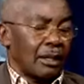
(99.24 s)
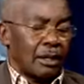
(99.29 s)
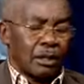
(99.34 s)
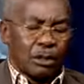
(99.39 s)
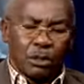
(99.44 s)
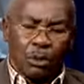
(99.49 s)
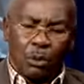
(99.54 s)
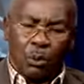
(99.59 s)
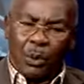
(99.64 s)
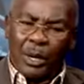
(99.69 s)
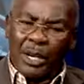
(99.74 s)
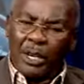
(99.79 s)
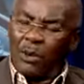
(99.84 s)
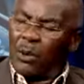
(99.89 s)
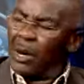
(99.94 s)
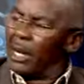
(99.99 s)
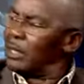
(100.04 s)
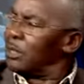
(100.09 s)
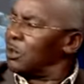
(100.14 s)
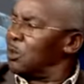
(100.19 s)
So when you
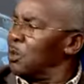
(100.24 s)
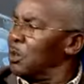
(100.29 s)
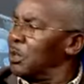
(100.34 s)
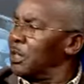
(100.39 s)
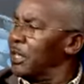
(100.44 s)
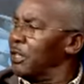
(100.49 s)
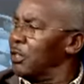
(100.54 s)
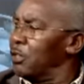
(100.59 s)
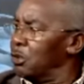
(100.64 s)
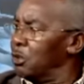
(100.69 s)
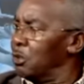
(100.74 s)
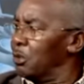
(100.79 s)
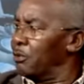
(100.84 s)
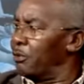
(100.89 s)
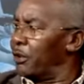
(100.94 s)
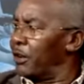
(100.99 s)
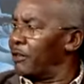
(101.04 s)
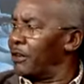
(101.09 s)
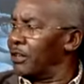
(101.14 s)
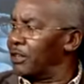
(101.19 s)
ask, what can you do with
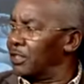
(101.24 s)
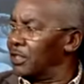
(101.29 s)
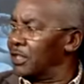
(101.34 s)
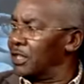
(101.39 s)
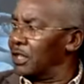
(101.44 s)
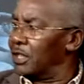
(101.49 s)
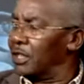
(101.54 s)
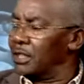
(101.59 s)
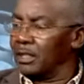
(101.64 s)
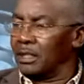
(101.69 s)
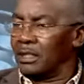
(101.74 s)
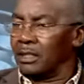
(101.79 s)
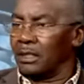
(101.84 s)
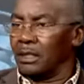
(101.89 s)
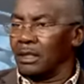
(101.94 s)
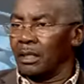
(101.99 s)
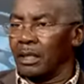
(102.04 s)
500 shillings?